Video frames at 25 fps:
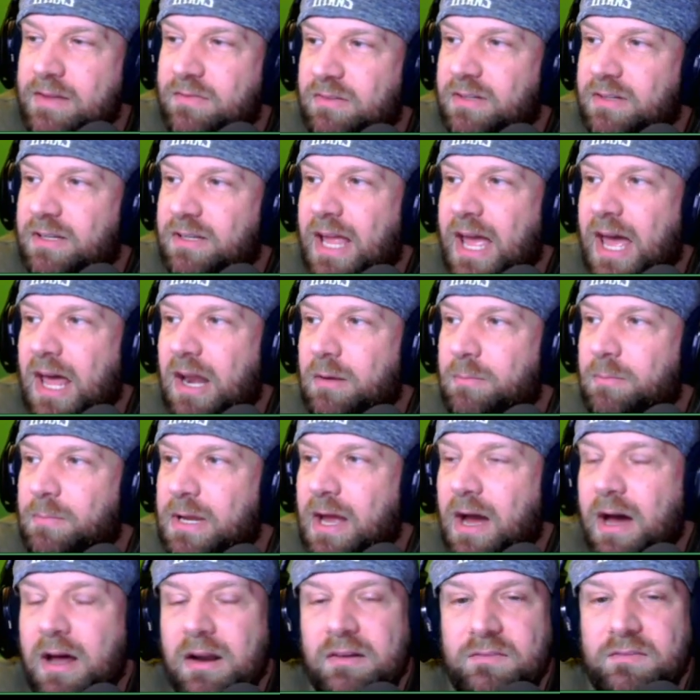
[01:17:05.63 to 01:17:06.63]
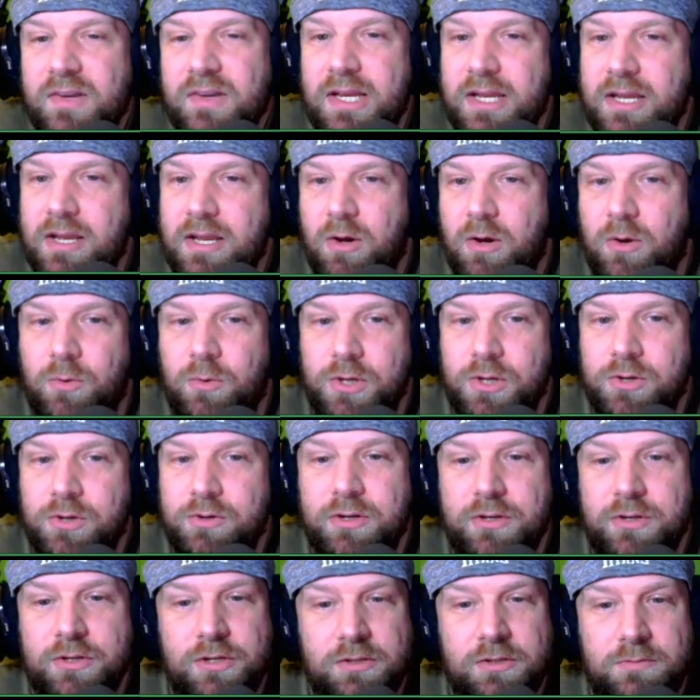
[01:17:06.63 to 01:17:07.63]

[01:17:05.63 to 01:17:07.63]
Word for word: even got to be on video. You can